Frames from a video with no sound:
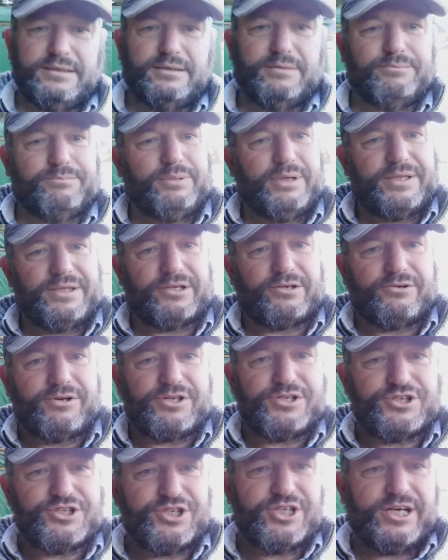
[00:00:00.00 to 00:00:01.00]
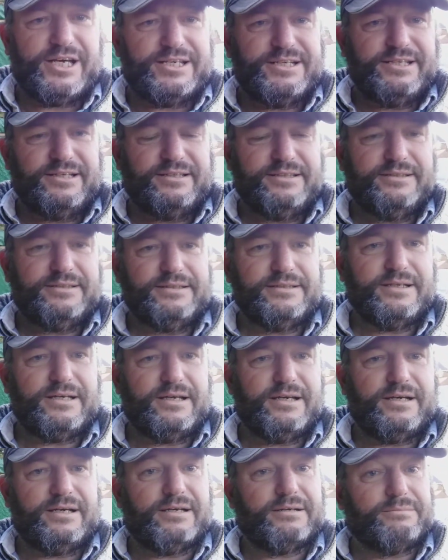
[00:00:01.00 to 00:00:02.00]
by the green shed,
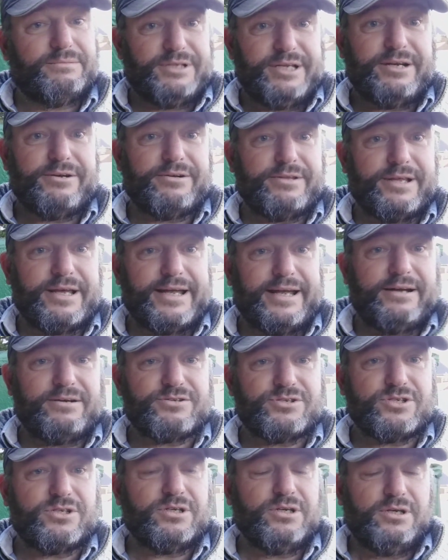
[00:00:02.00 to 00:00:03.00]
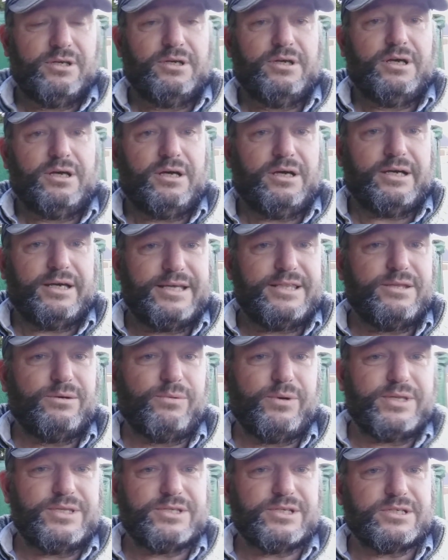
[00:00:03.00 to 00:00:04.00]
nearer the house in the
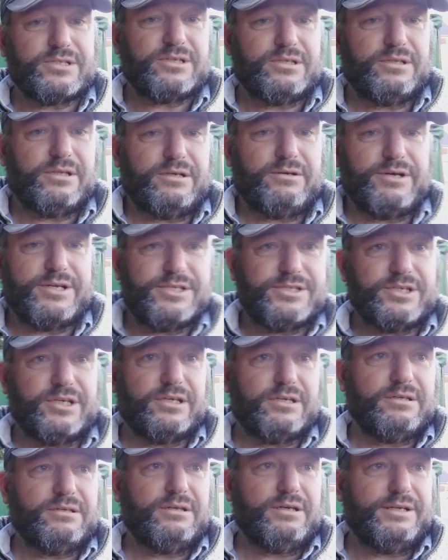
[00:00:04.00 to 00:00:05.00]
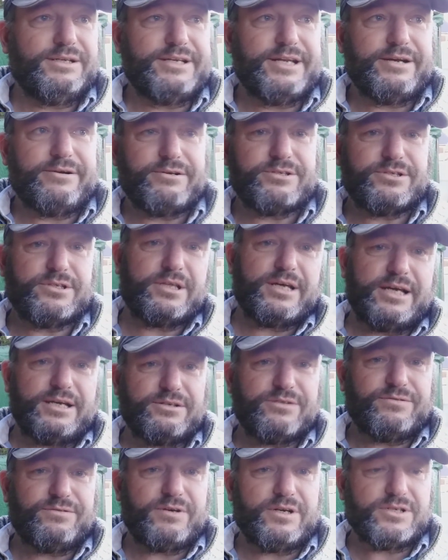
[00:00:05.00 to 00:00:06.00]
winter, so they're easier and nearer to the house
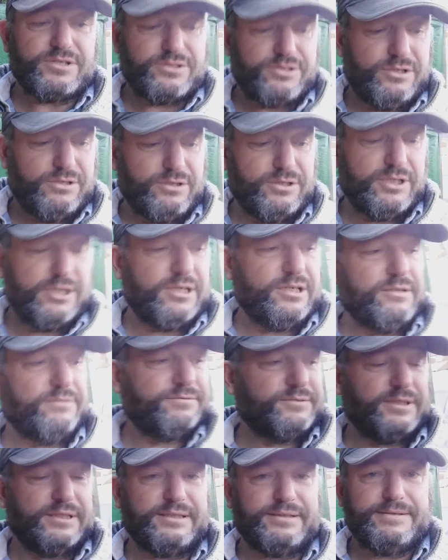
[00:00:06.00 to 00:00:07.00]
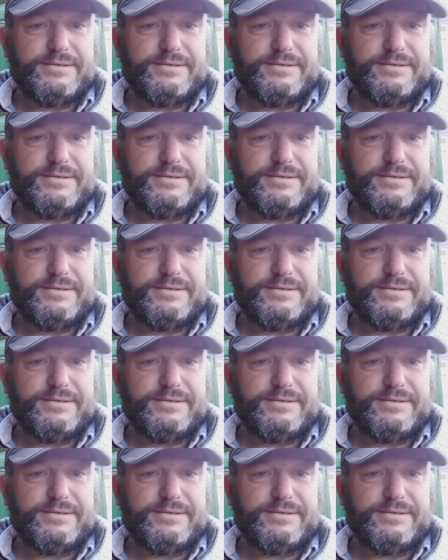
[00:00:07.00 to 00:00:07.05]
for us to look after.